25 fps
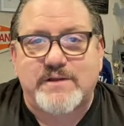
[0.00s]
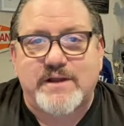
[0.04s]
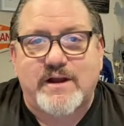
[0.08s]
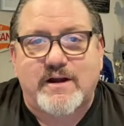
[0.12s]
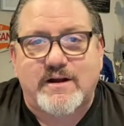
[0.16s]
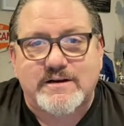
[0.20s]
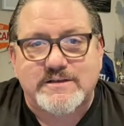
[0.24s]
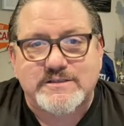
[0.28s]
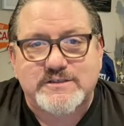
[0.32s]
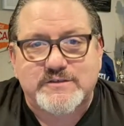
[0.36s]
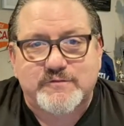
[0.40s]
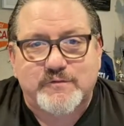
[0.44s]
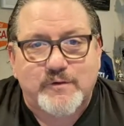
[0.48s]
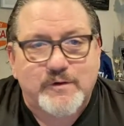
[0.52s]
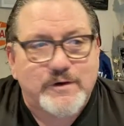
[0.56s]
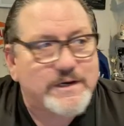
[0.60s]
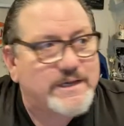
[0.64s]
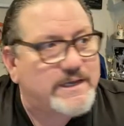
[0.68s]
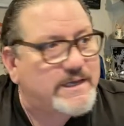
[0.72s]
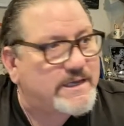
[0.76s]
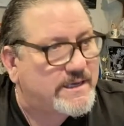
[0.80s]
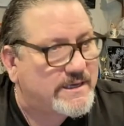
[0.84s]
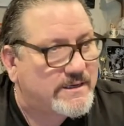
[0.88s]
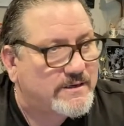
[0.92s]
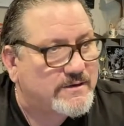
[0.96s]
yards for
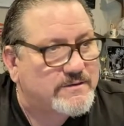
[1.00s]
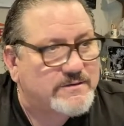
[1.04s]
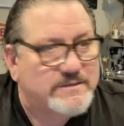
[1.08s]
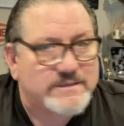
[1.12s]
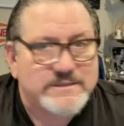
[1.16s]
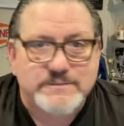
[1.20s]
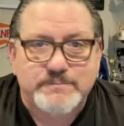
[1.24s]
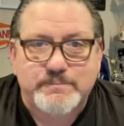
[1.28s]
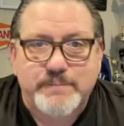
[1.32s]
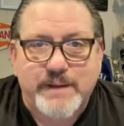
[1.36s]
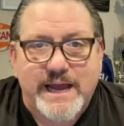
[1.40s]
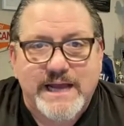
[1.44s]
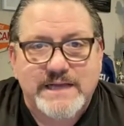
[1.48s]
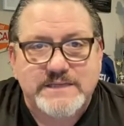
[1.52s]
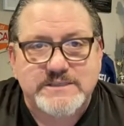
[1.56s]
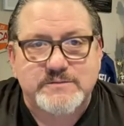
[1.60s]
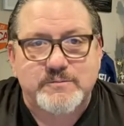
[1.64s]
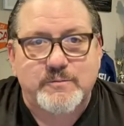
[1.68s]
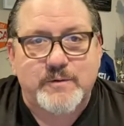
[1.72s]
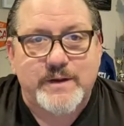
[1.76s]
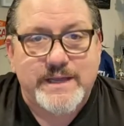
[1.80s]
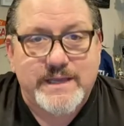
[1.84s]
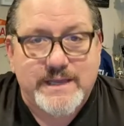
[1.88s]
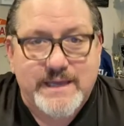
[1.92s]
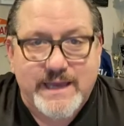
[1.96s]
Kittle this past
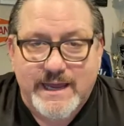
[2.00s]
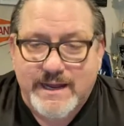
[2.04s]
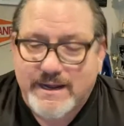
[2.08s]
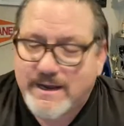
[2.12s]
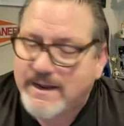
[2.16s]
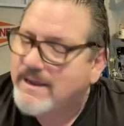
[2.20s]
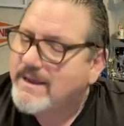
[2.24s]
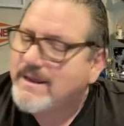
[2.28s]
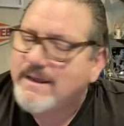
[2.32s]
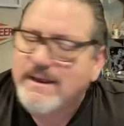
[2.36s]
weekend.